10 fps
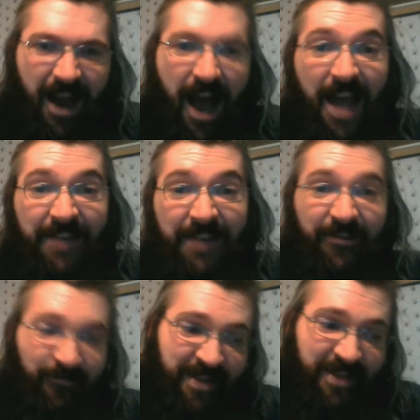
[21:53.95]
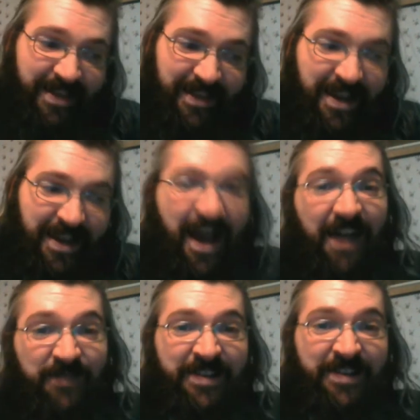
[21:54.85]
I agree,
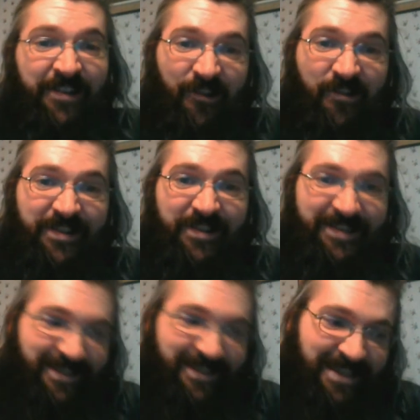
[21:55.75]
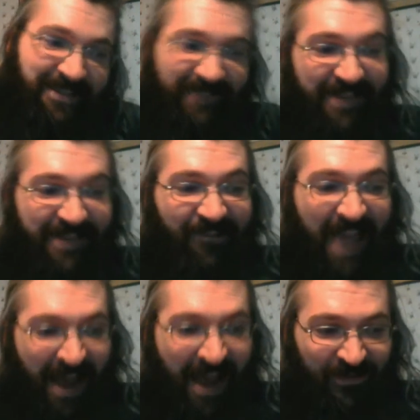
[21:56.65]
I've been encouraged to seek legal
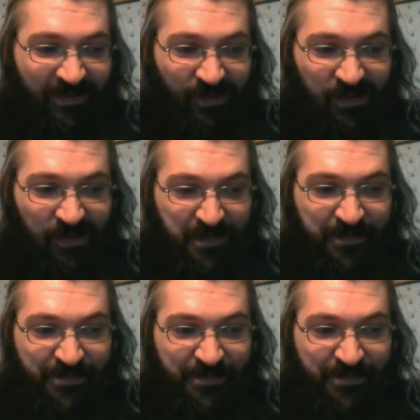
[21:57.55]
counsel,